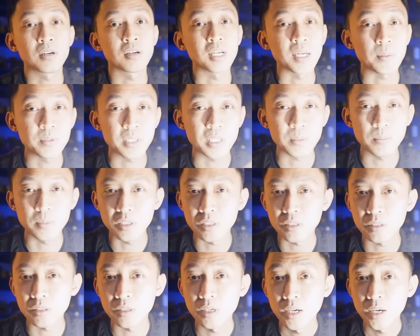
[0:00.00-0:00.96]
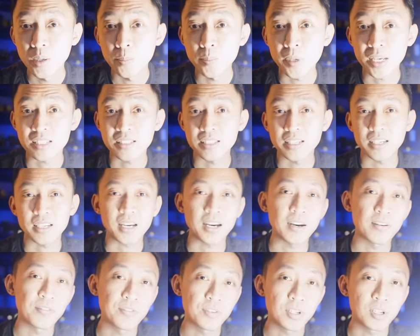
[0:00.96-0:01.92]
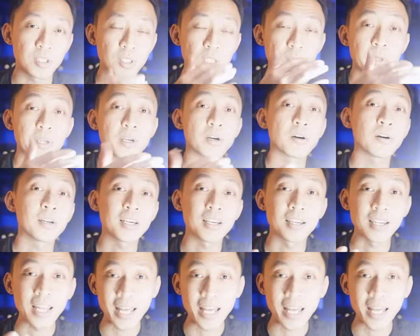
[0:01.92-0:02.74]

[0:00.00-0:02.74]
collapsible plastic cover on top and call it a